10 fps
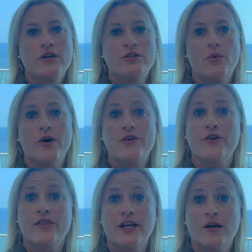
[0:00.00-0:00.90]
So whether
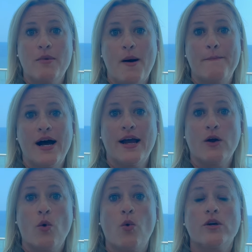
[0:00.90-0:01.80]
you're thinking about
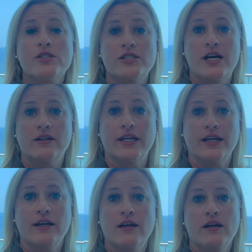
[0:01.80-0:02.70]
buying or
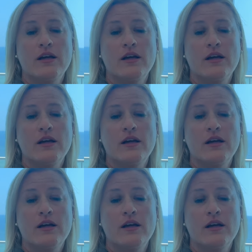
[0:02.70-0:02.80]
selling,